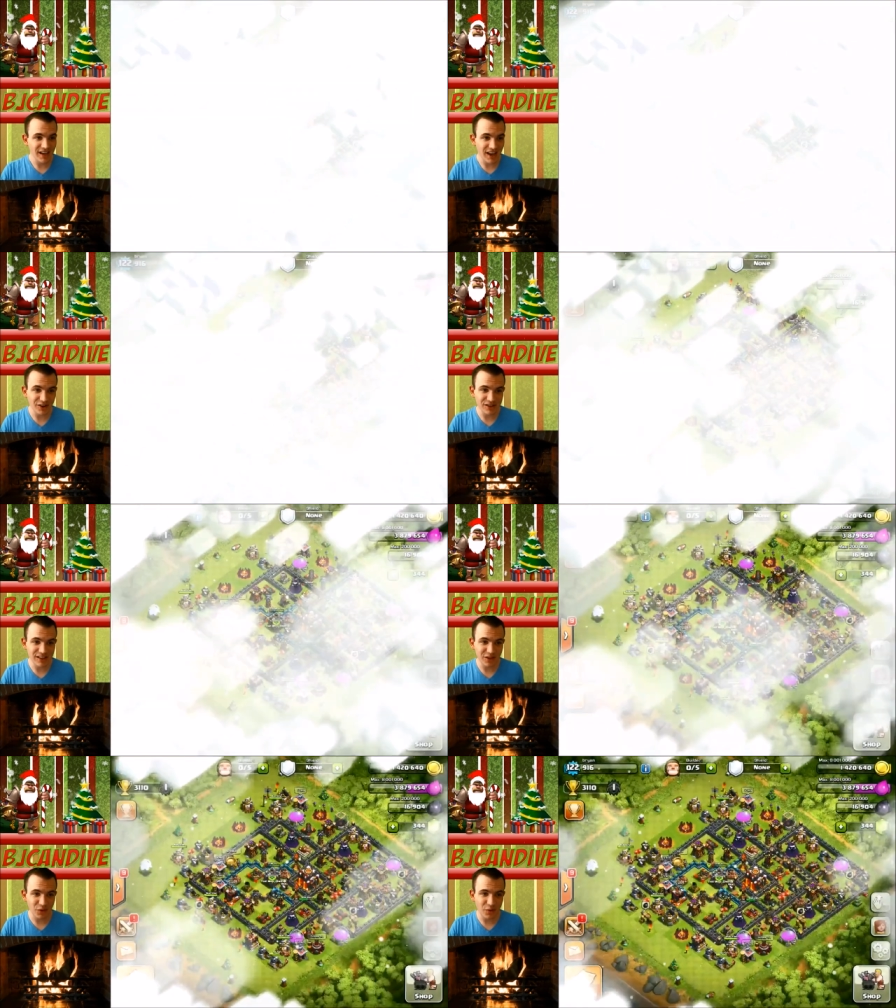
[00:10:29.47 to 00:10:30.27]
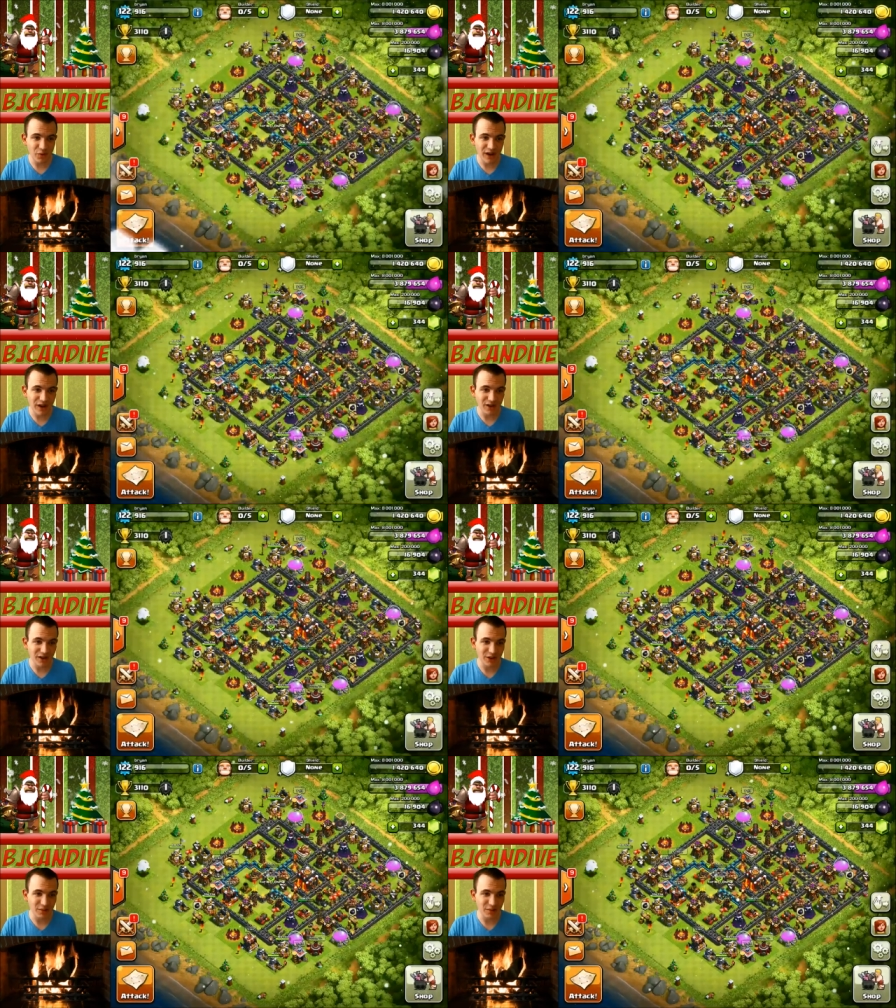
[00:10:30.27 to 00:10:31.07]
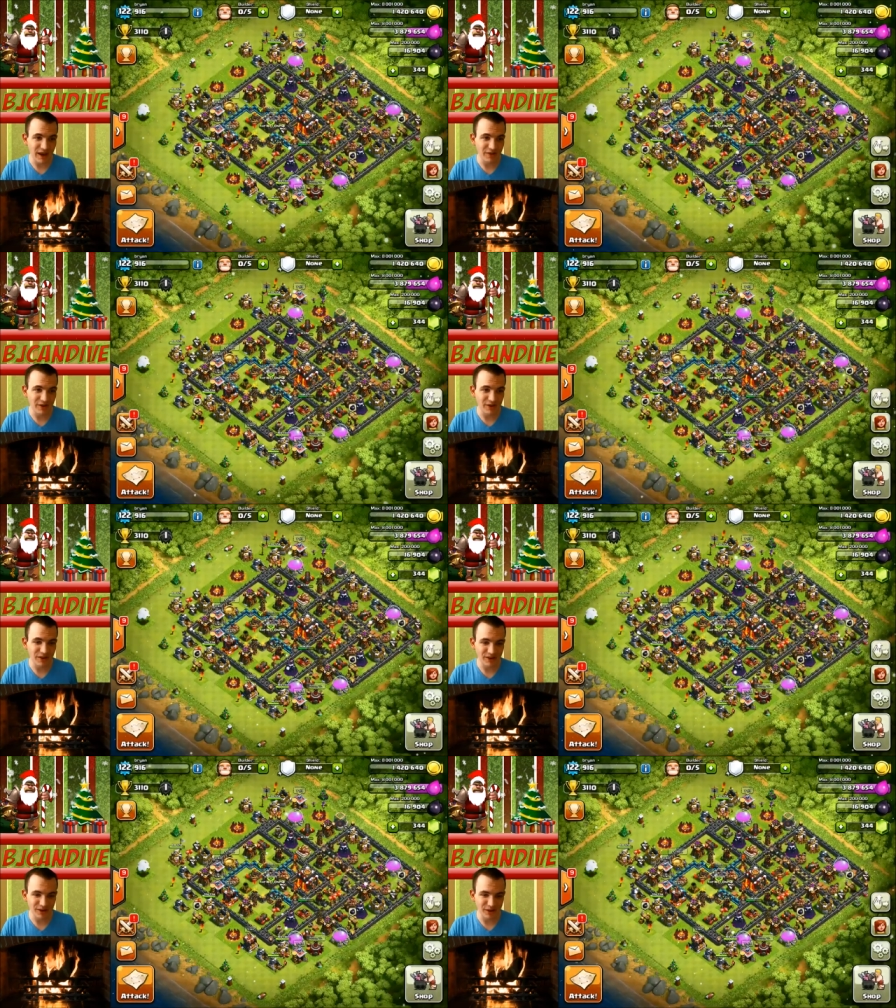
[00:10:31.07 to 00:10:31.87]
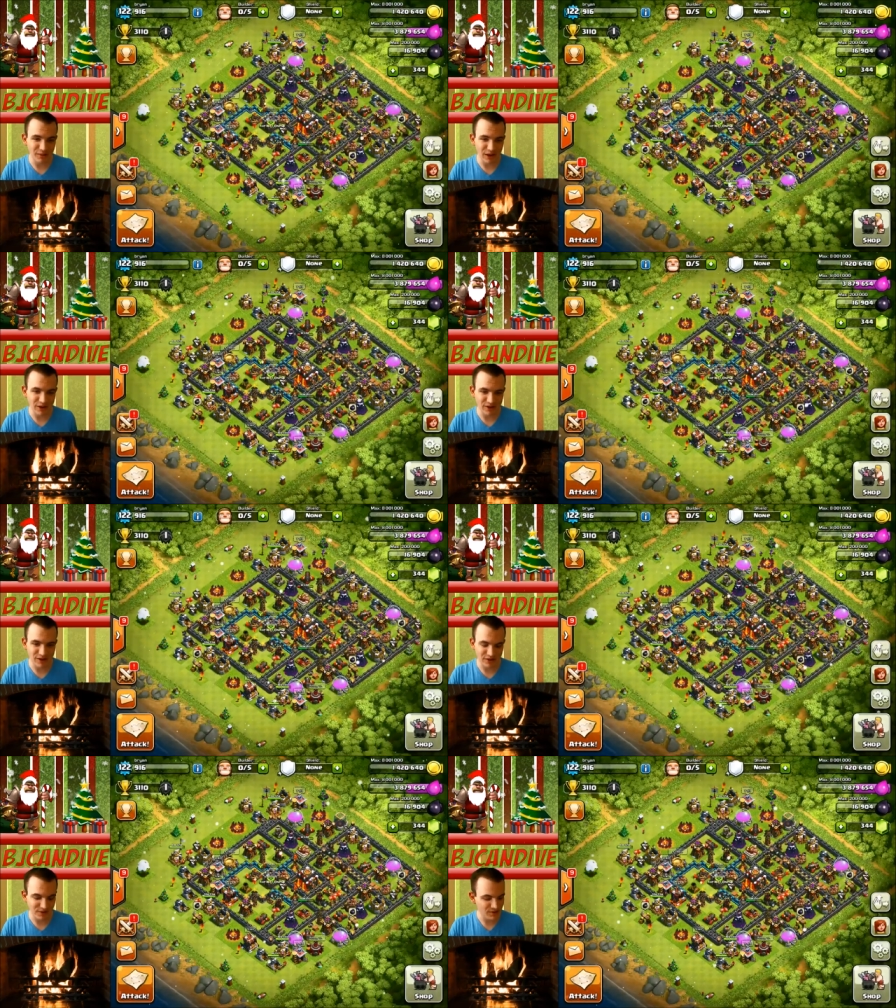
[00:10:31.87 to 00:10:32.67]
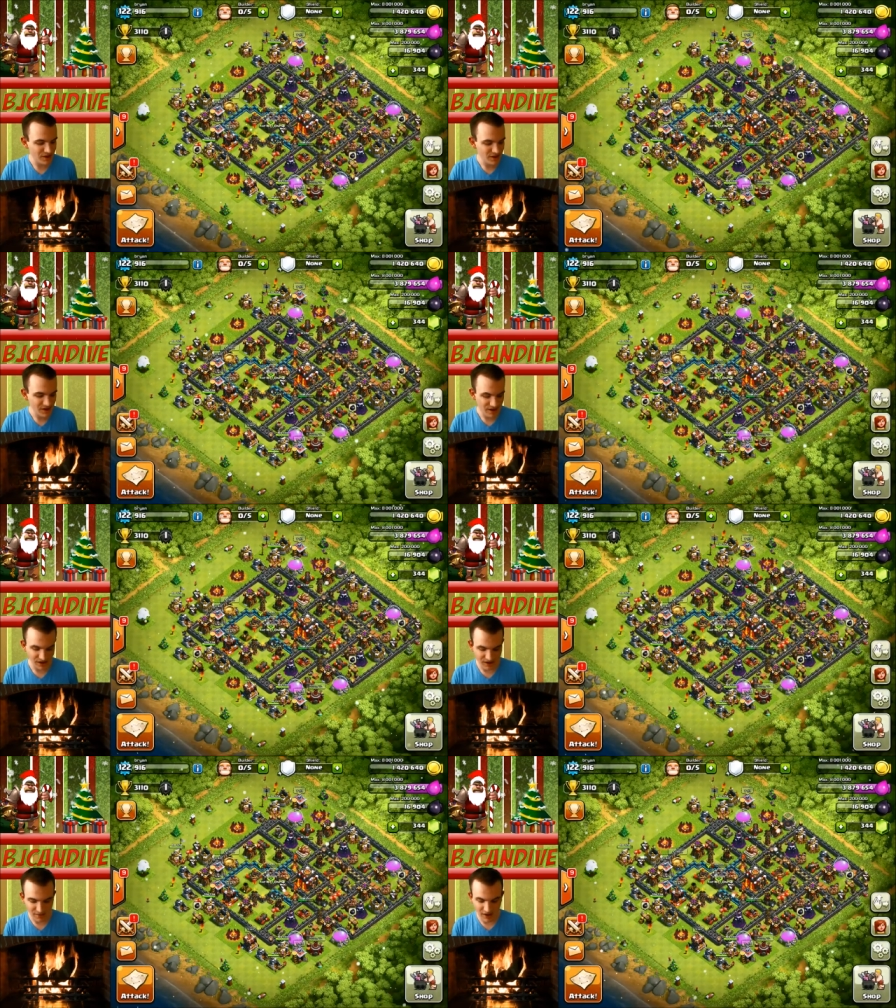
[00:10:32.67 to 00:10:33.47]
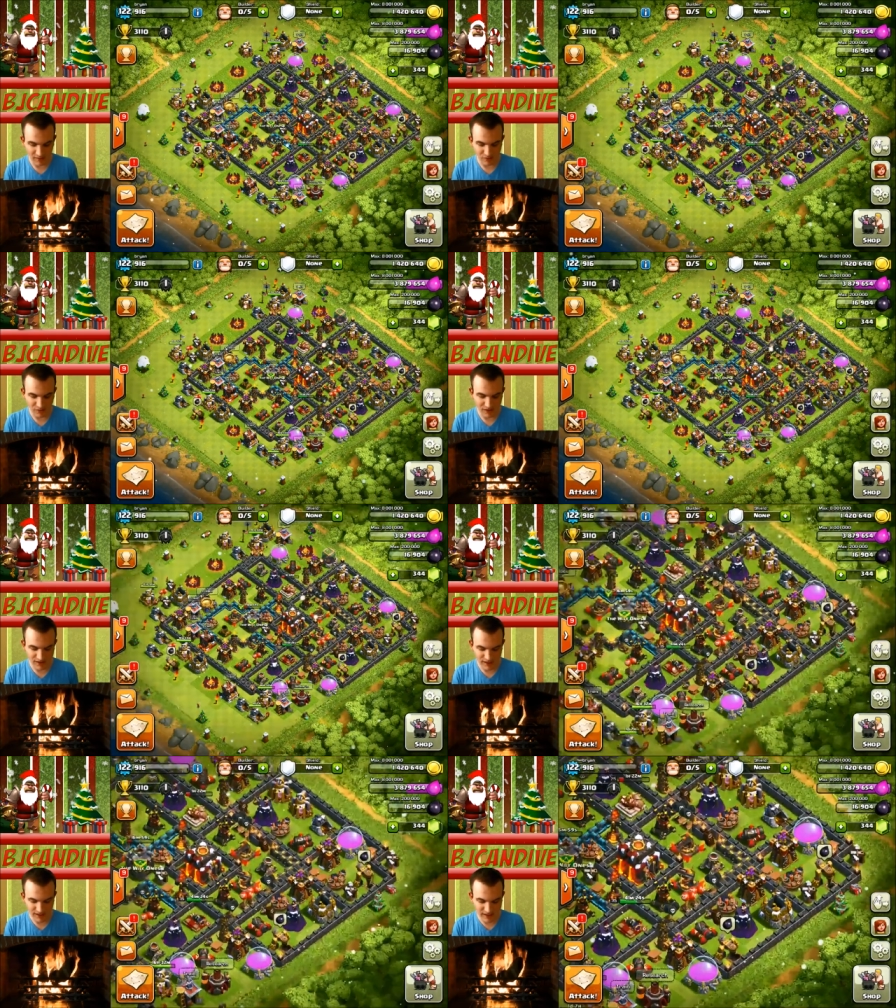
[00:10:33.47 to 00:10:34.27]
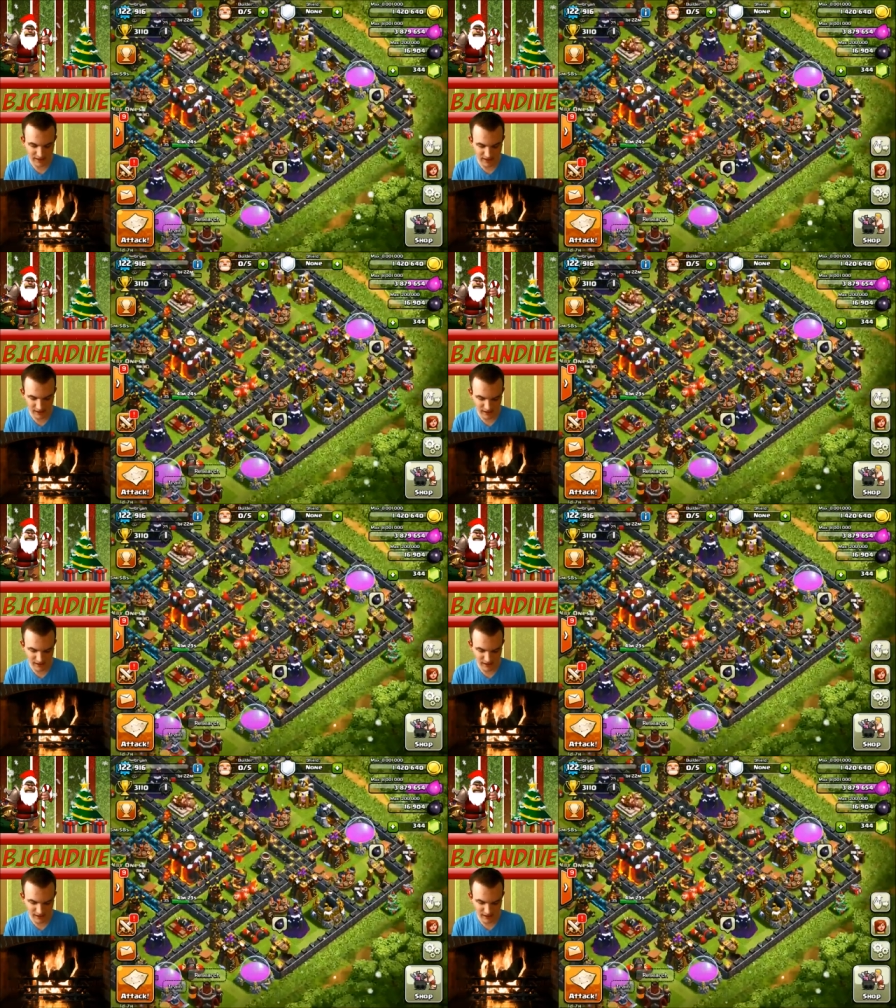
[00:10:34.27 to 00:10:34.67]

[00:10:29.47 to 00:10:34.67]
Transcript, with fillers: Kind of looks like the one we got in our little background here, little banner, so um, I'm really digging it.